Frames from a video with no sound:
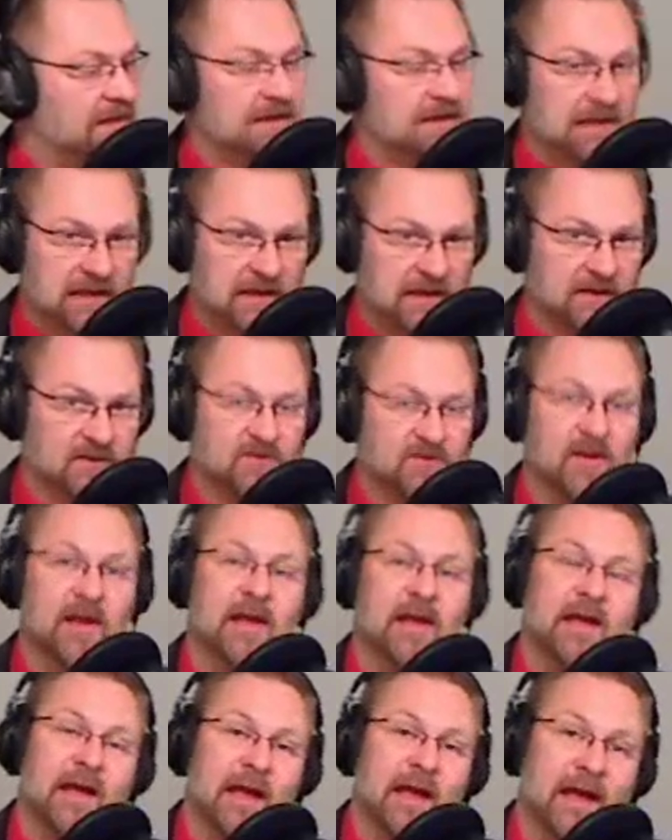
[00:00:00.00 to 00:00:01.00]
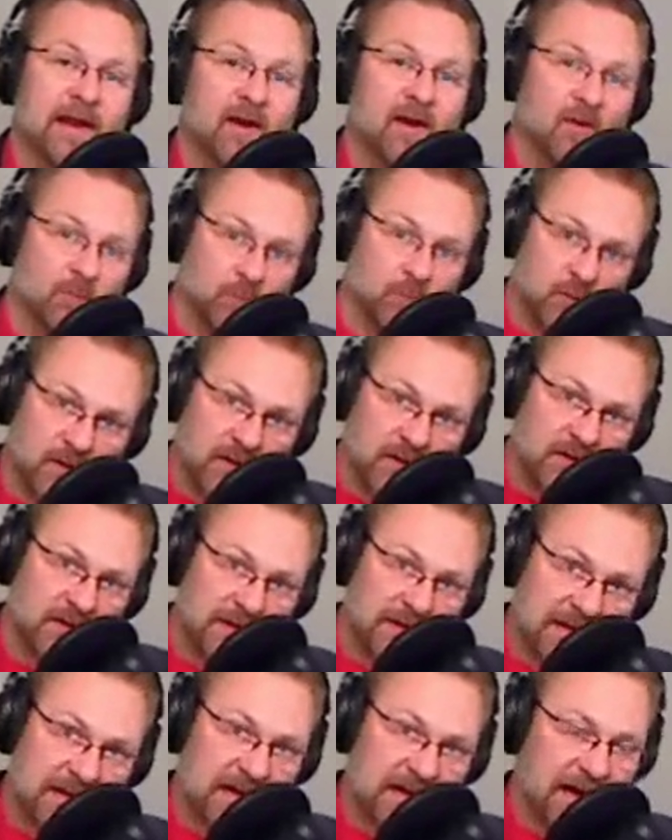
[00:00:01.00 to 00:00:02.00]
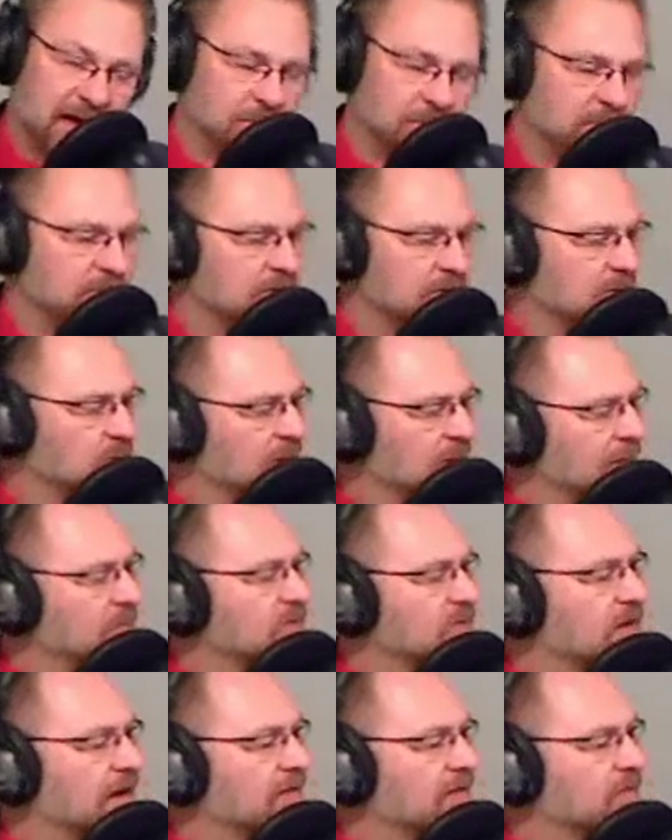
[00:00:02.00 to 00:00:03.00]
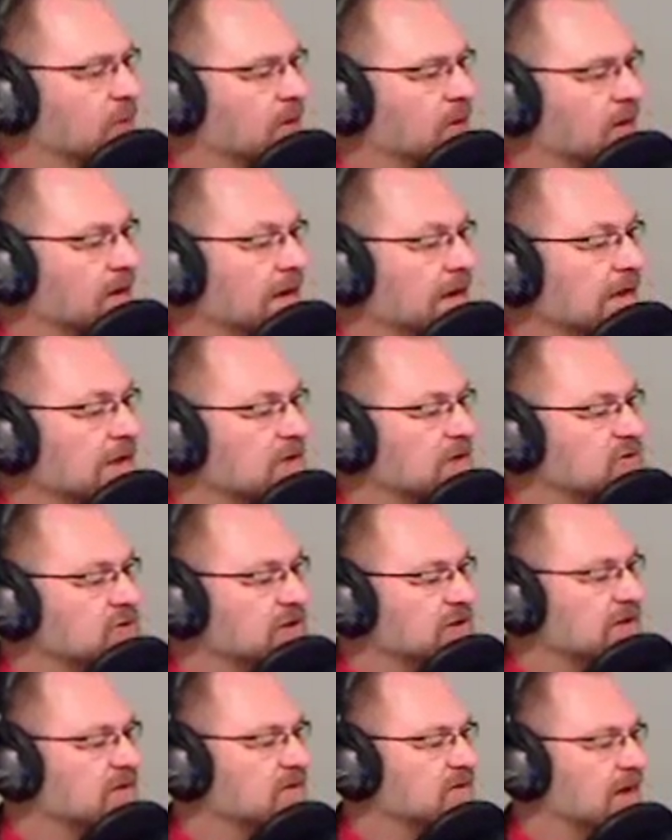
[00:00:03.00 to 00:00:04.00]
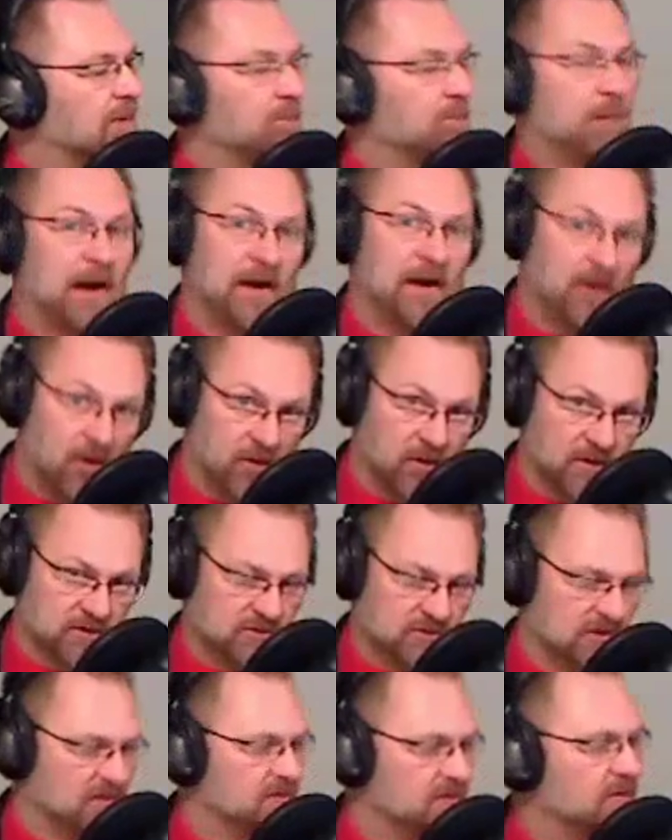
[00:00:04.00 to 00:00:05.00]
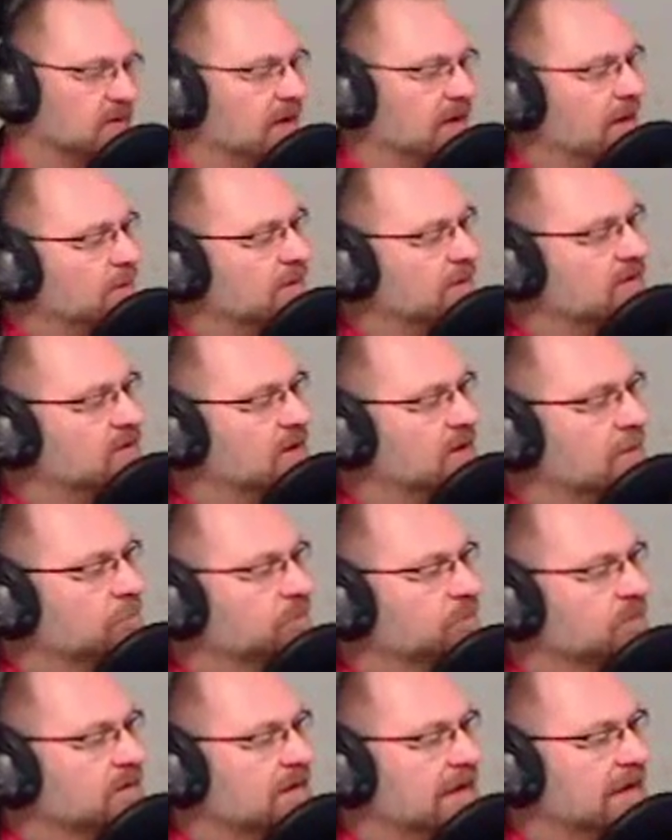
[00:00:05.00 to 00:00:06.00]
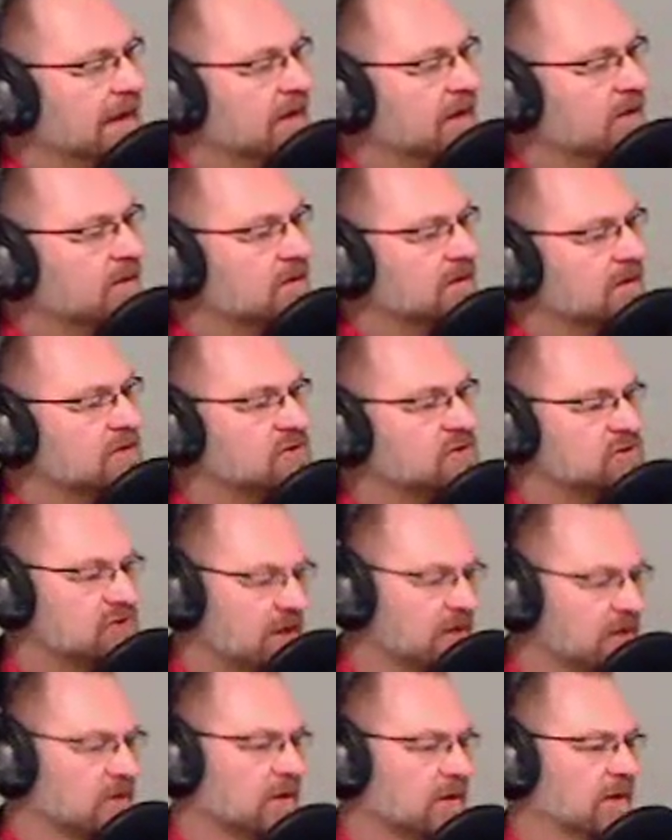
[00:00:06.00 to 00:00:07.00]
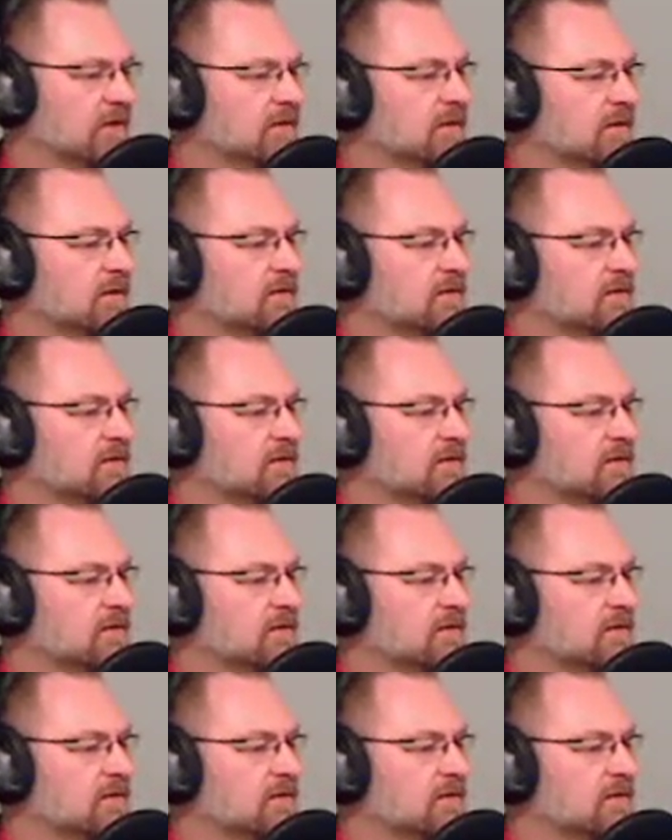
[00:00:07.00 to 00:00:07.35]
Kids, and I'll put a link up to the website for her. She is a biologist. Her name is Karen Sutherland.